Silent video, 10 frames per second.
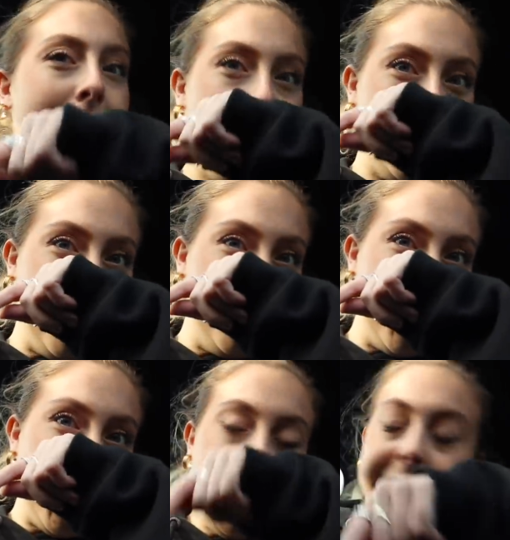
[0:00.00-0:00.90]
I know it sounds
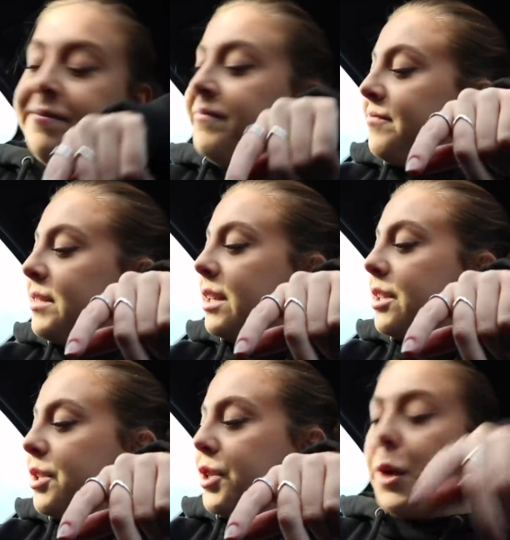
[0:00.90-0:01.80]

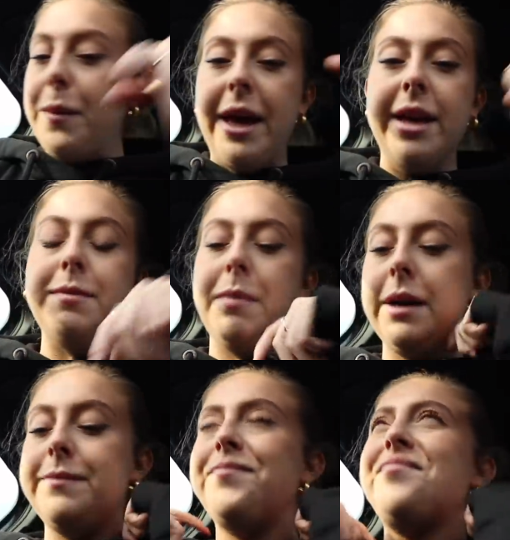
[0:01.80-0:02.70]
stupid,
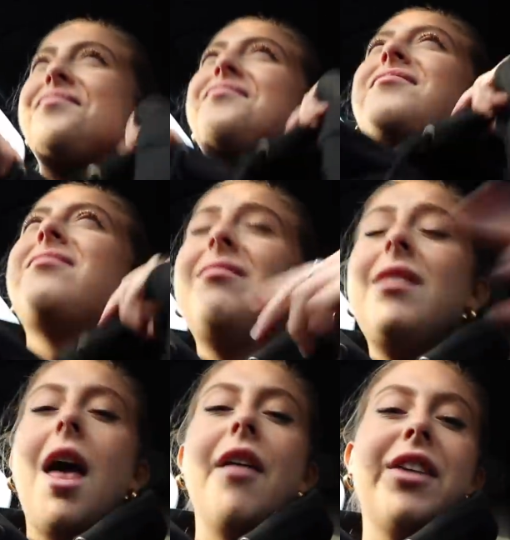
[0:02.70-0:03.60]
but
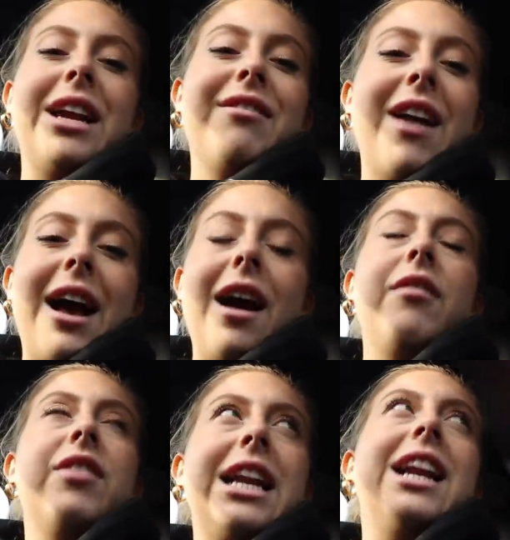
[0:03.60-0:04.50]
I really, I
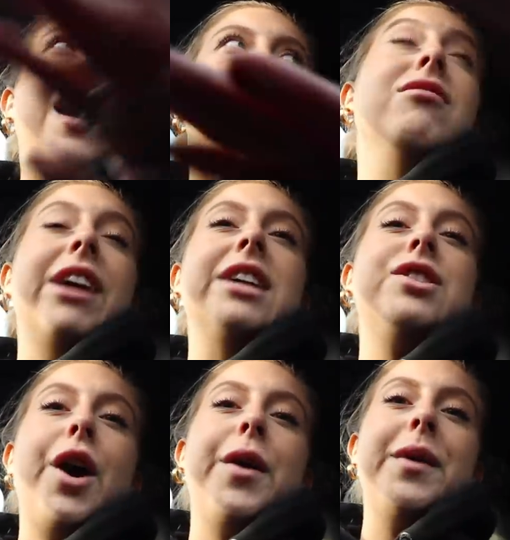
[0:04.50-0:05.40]
really like
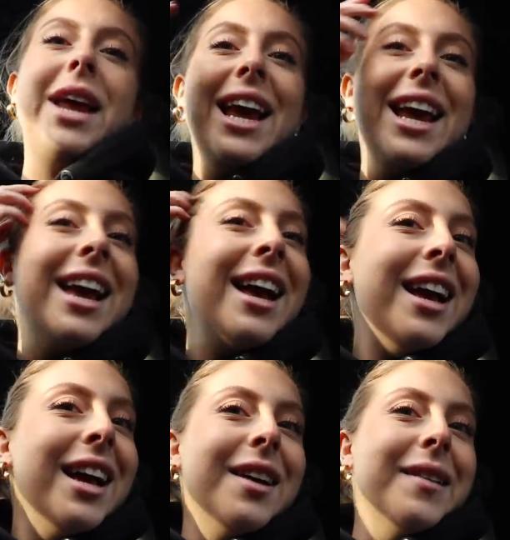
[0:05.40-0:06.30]
rigatoni,
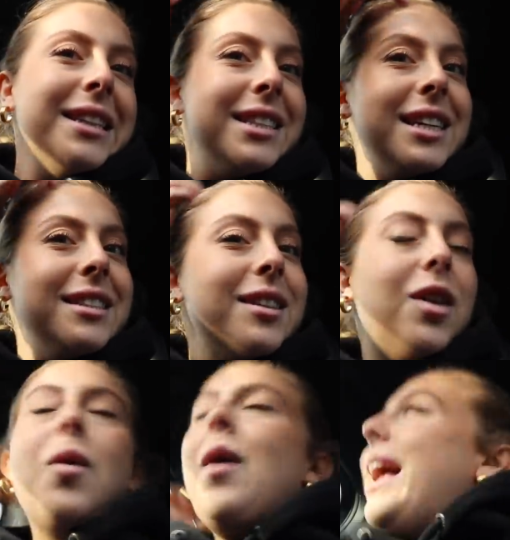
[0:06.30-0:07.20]
which is
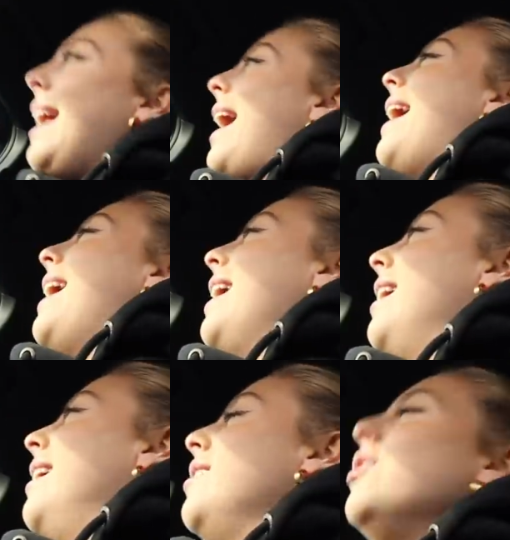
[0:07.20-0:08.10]
quite
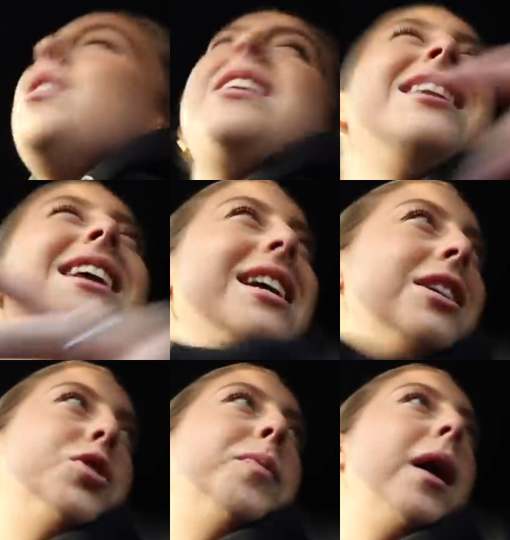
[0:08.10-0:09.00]
a, not
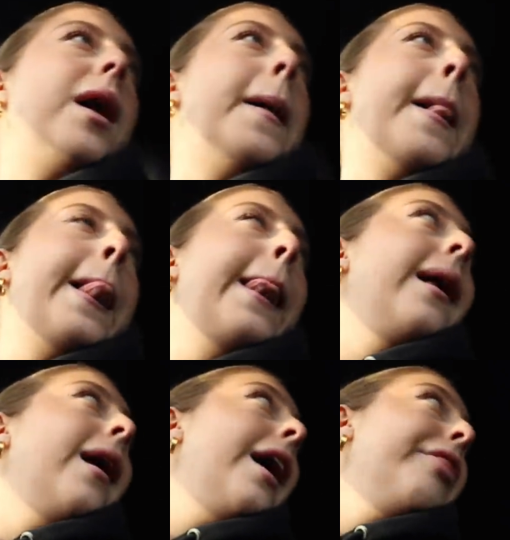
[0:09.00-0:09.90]
niche, but
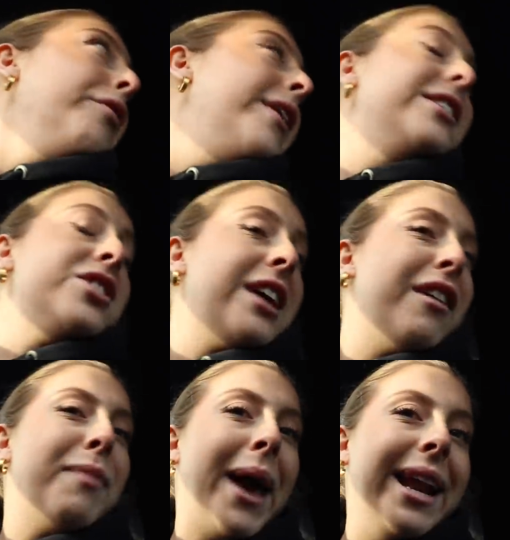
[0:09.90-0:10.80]
I thought they'd just
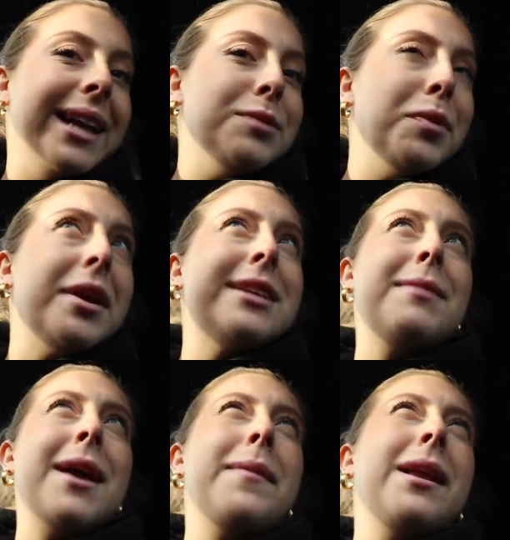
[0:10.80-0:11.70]
have penne to be honest,
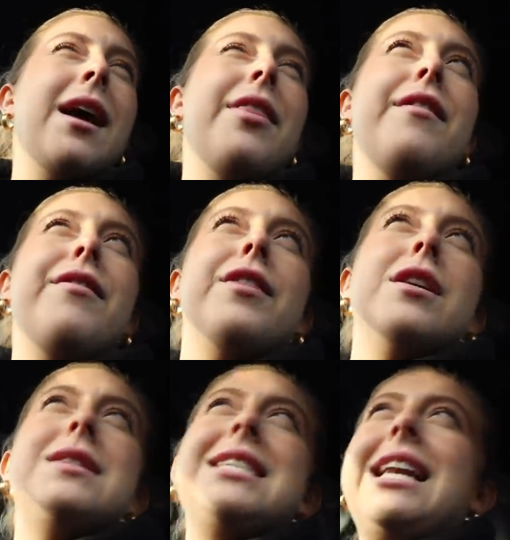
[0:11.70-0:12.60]
maybe like the
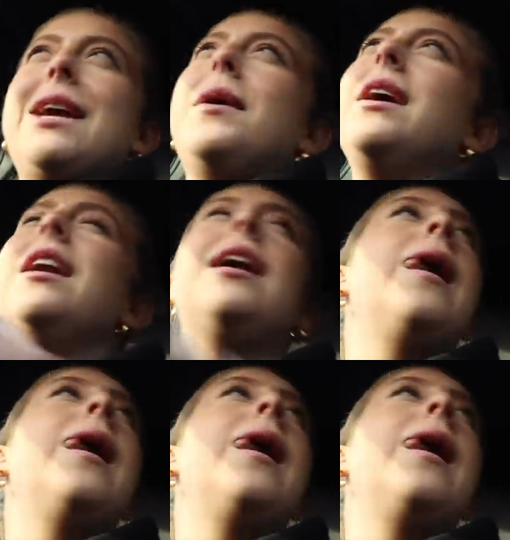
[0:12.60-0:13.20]
fusilli one,